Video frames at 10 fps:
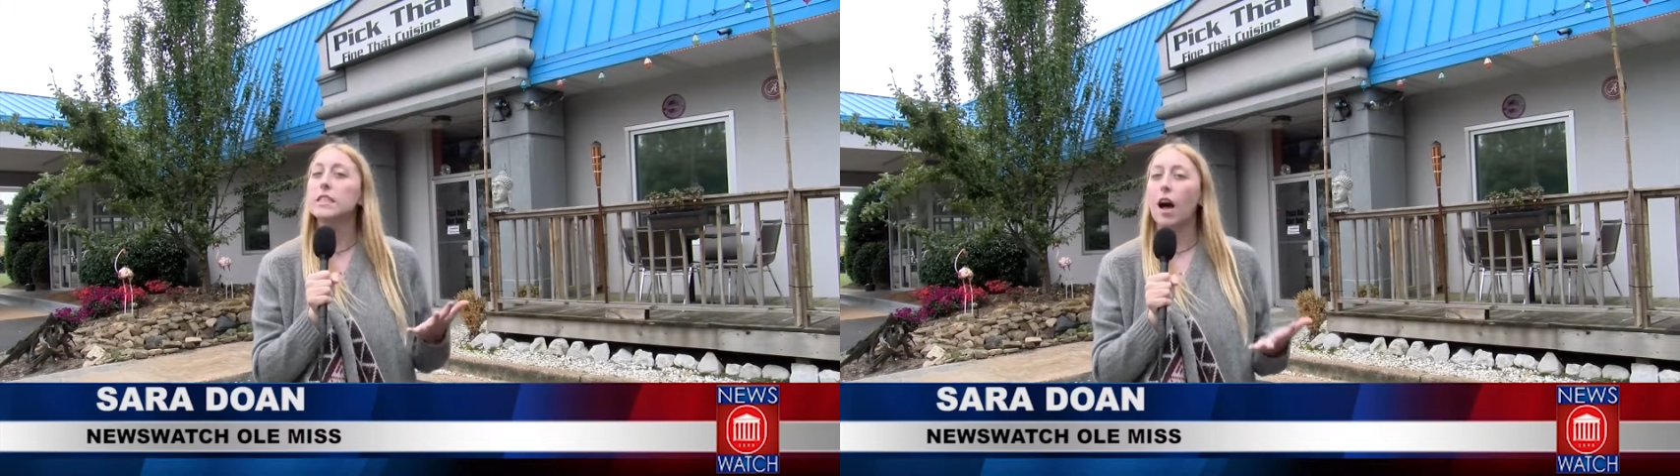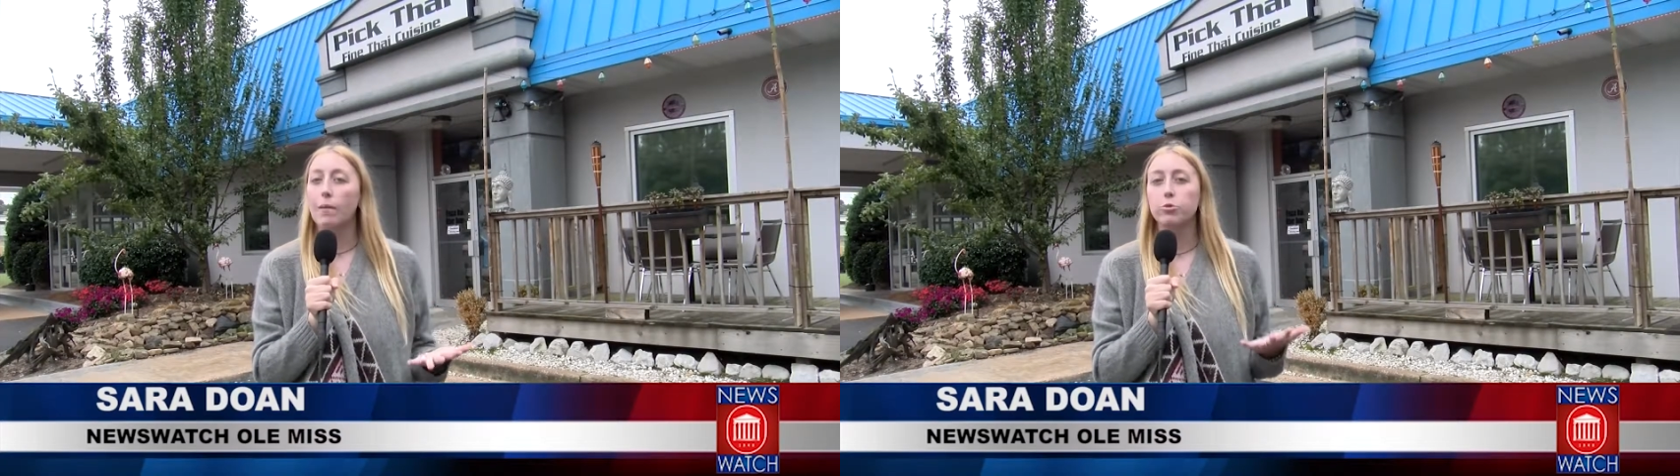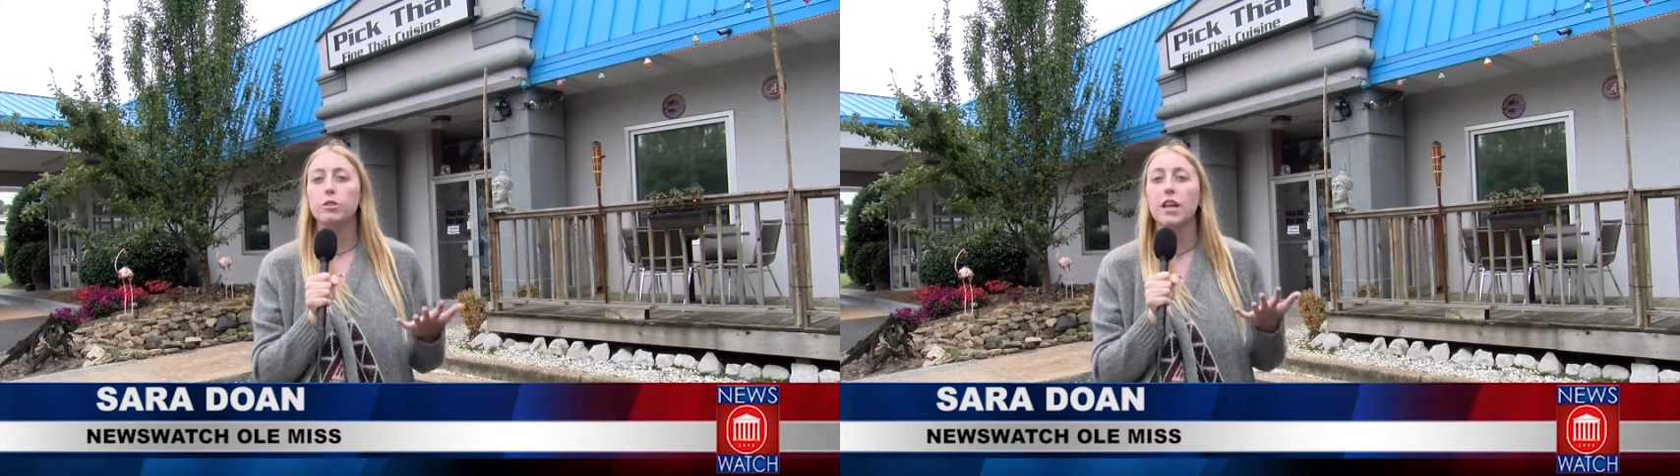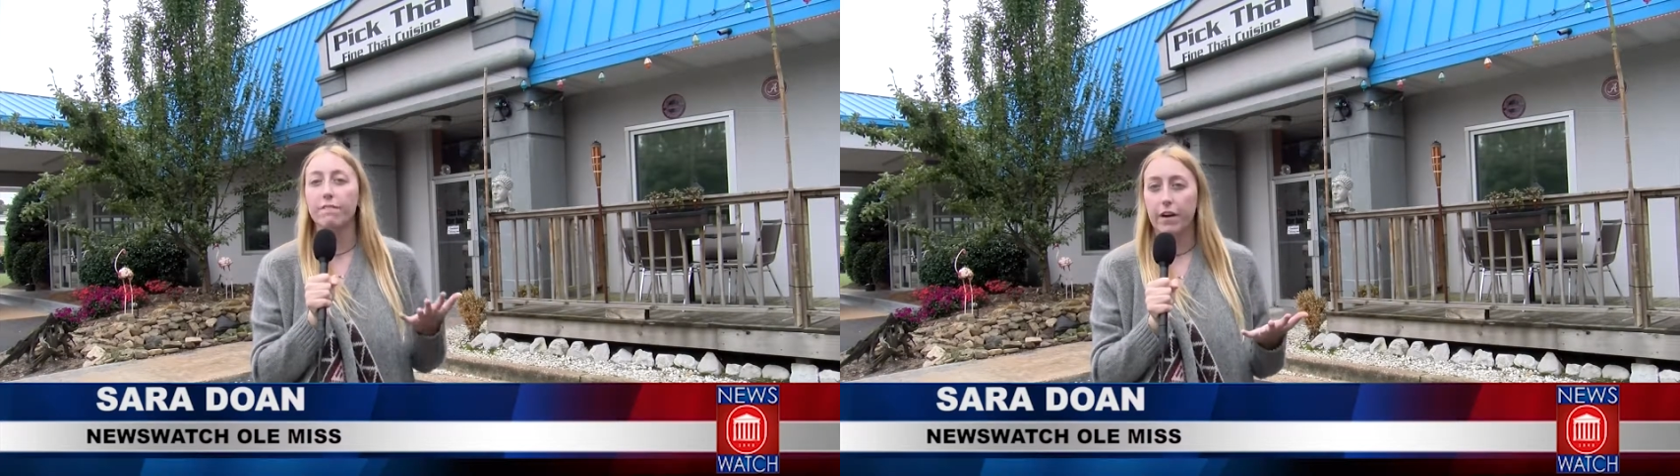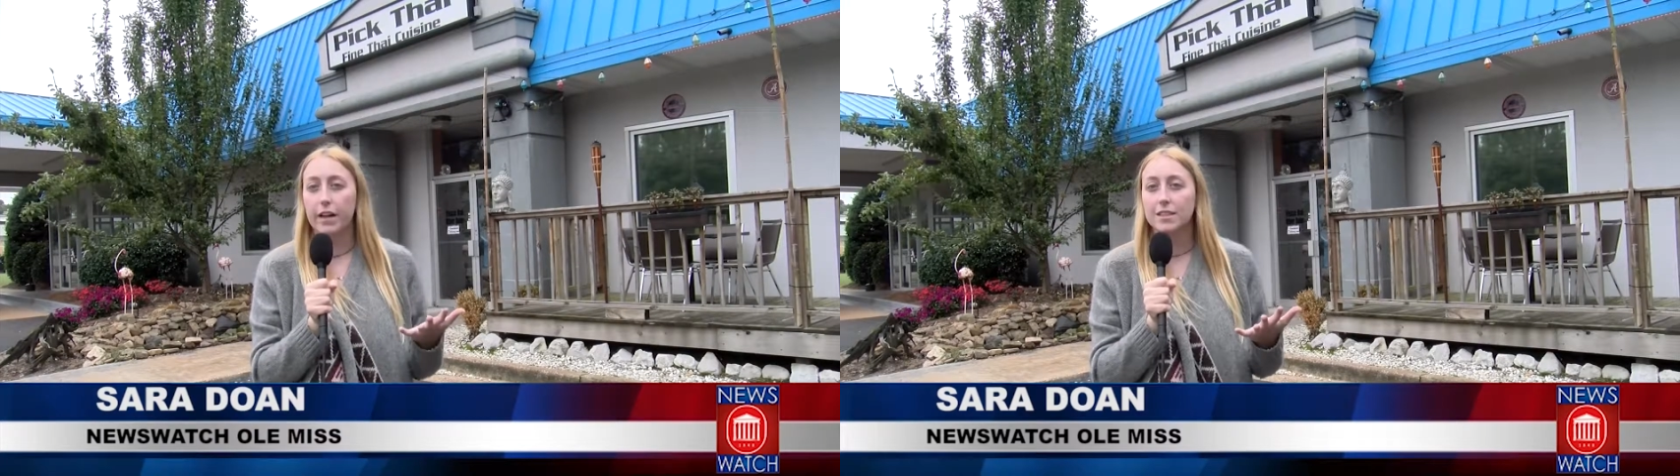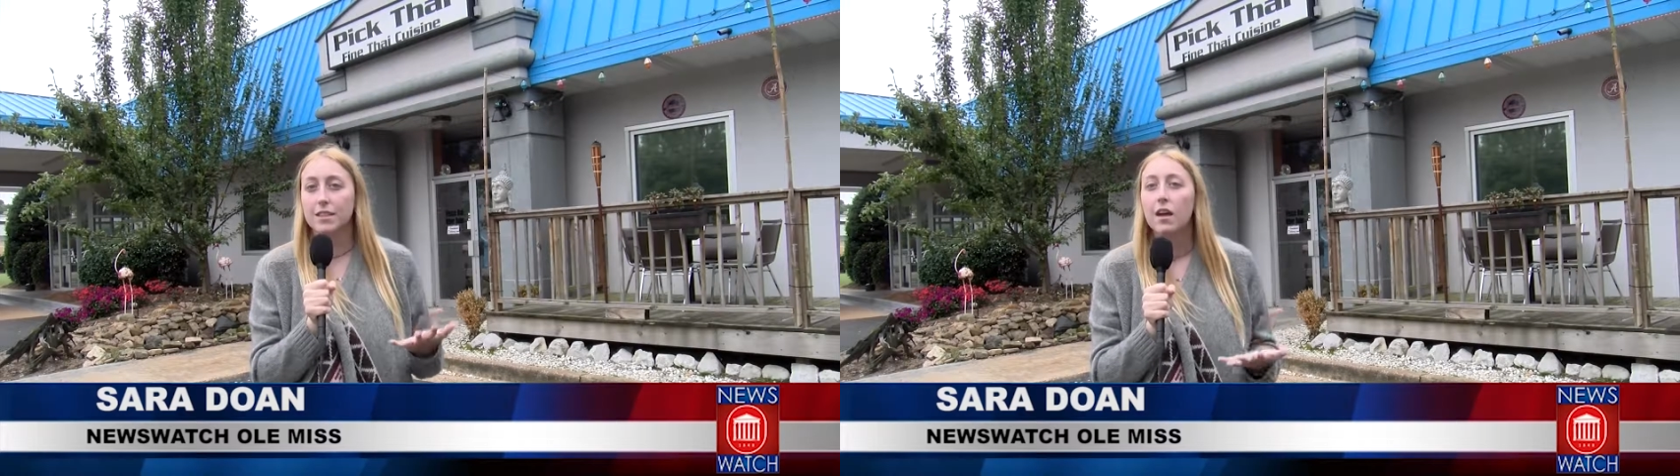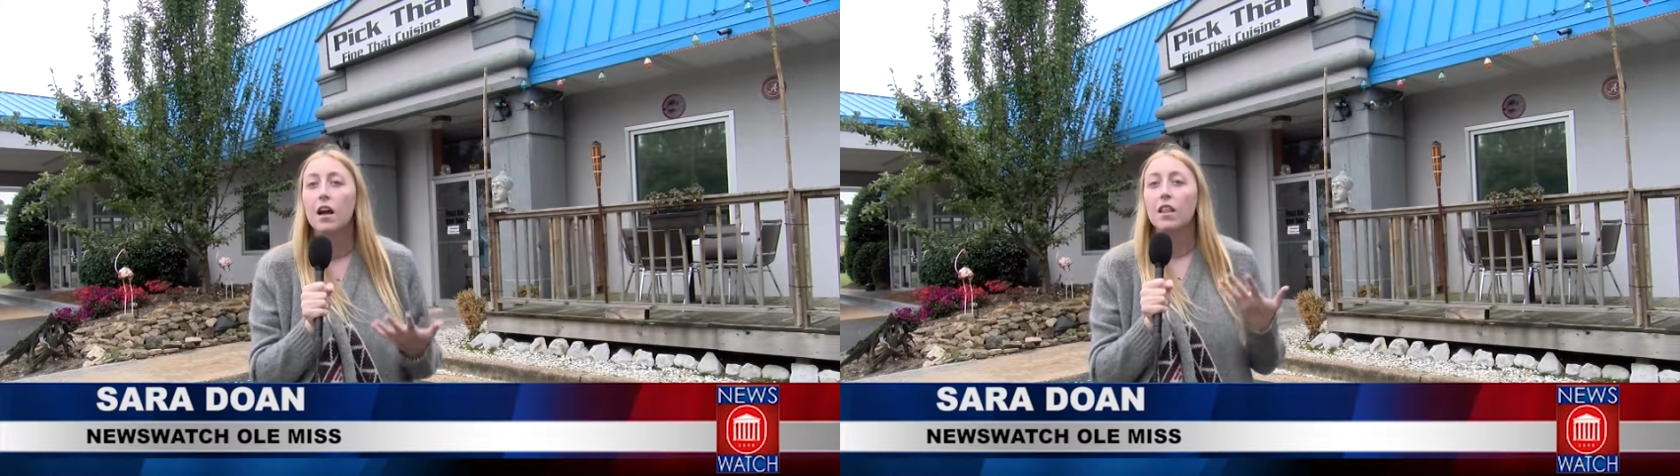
and obstacles at first,